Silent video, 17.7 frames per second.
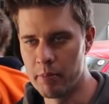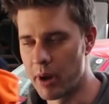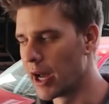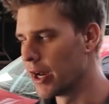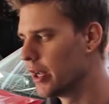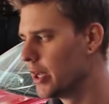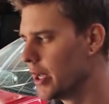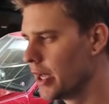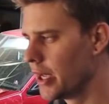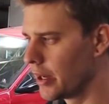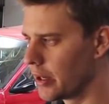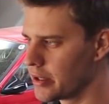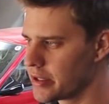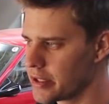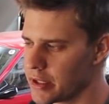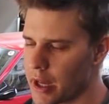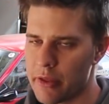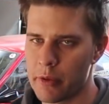but it
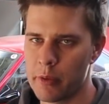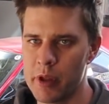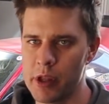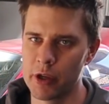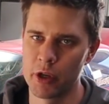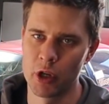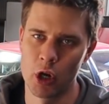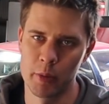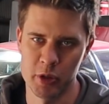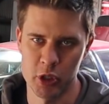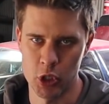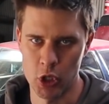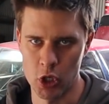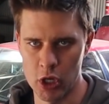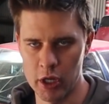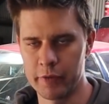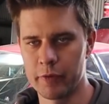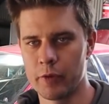is another really good
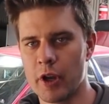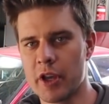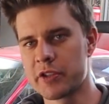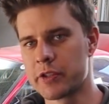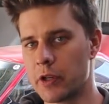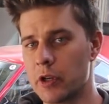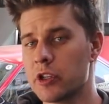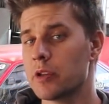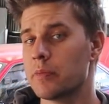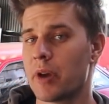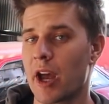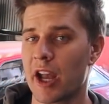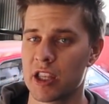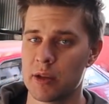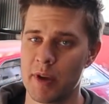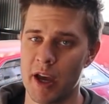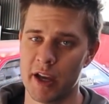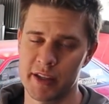opportunity for us to do some
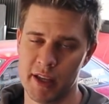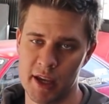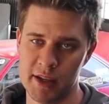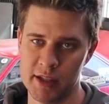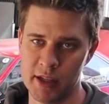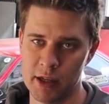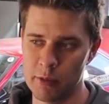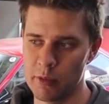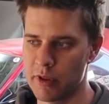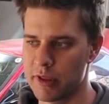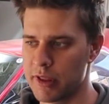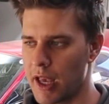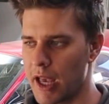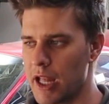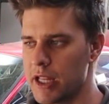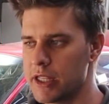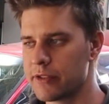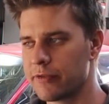back-to-back testing with the
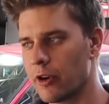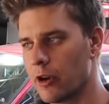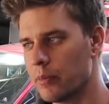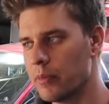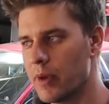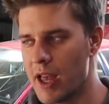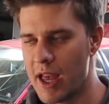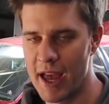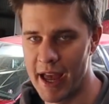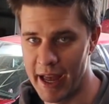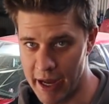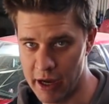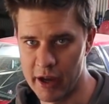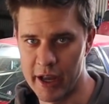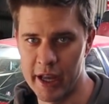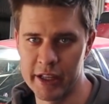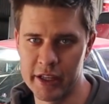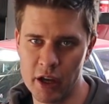heads from
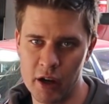our head